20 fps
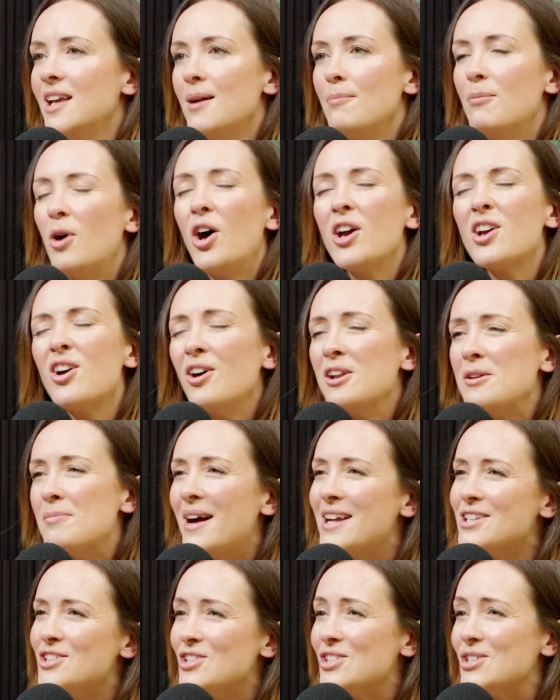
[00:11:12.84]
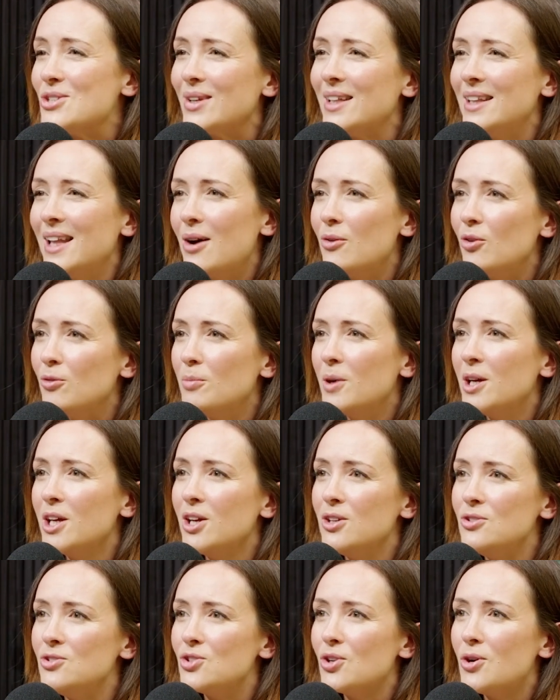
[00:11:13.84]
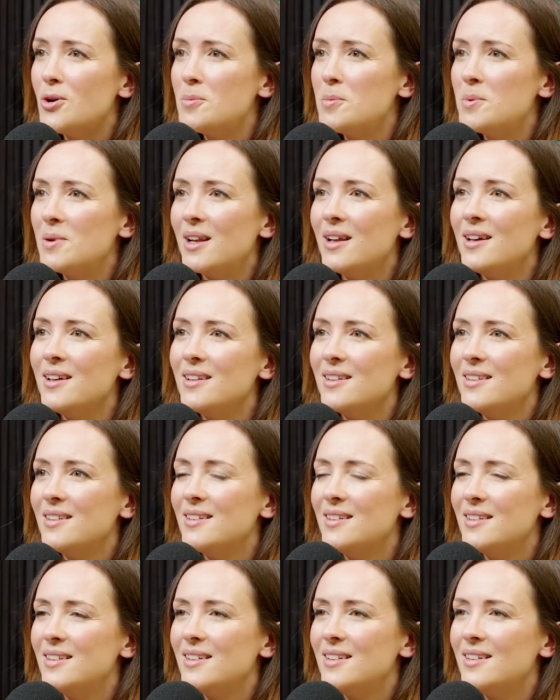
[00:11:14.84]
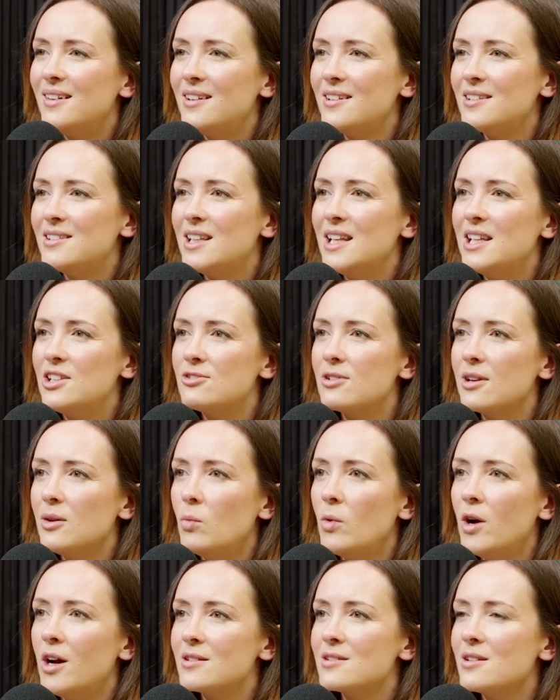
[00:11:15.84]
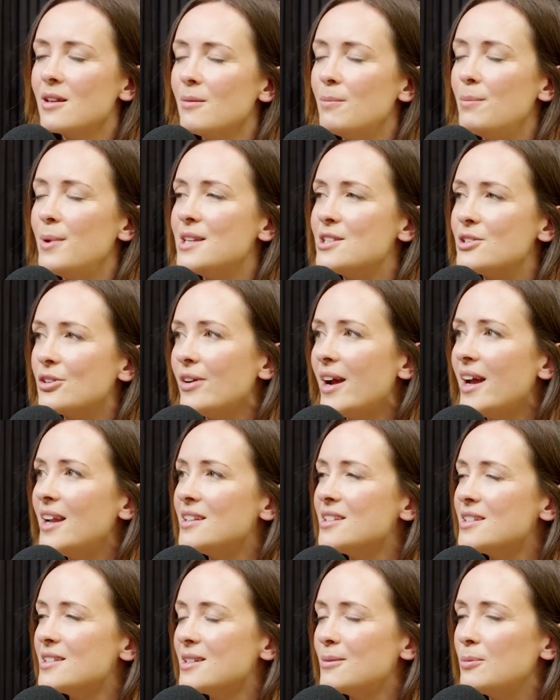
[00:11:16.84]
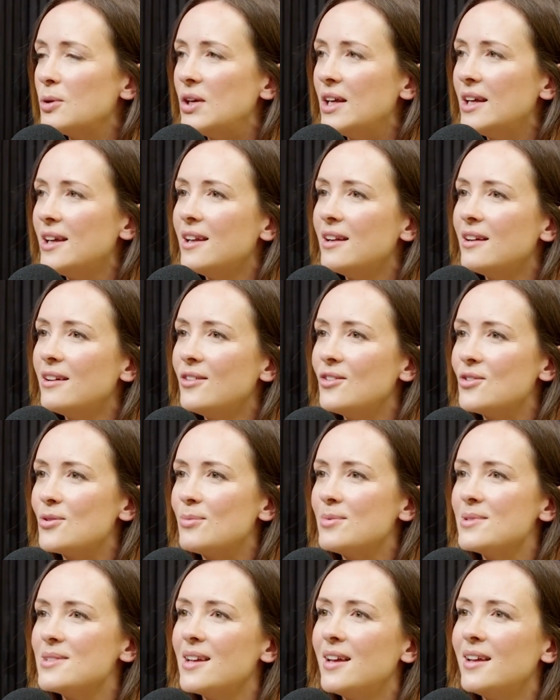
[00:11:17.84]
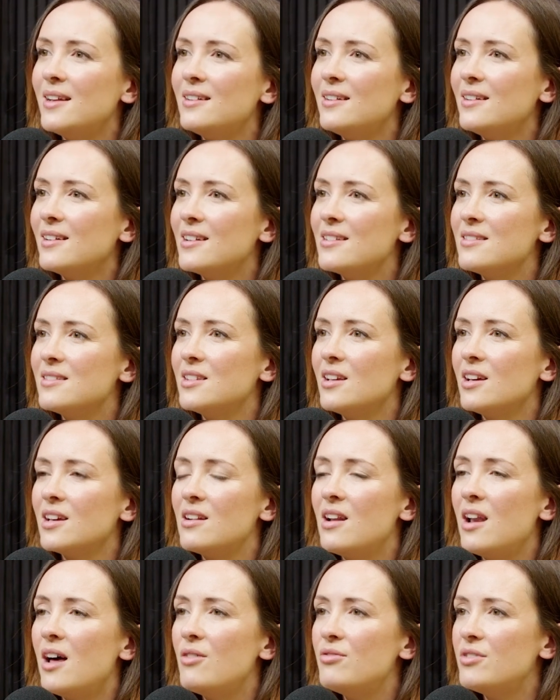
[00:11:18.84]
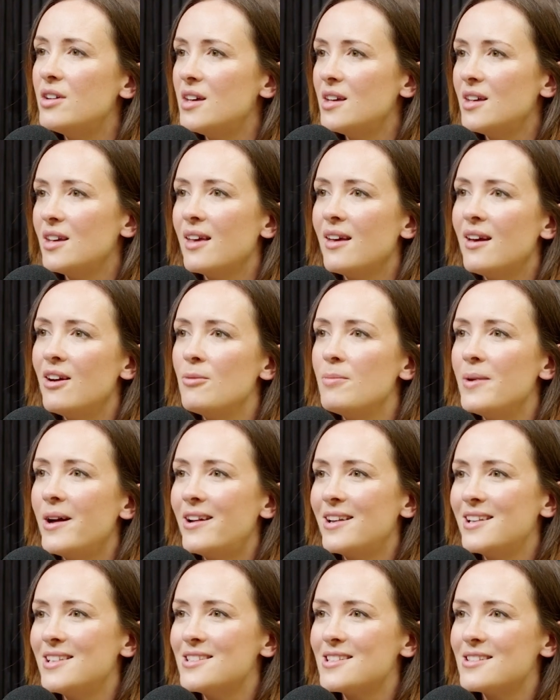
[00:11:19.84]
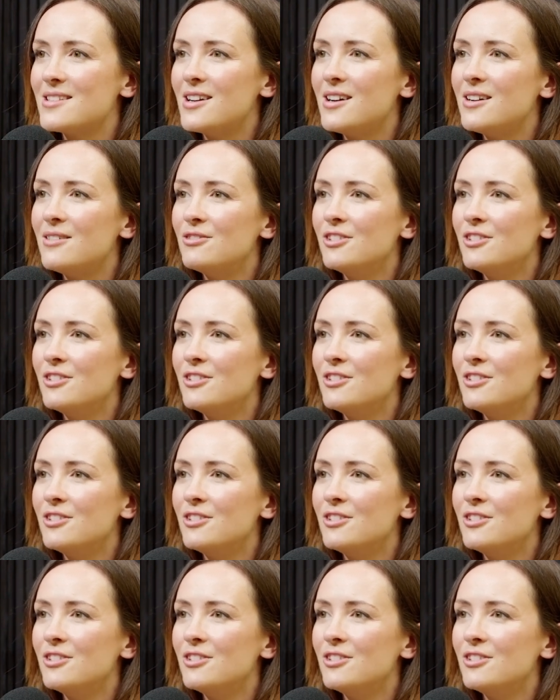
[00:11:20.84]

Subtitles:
but I can't imagine doing that with my own job. Like, I literally work to the bitter end, putting in 100% because I love it and care about it and stuff.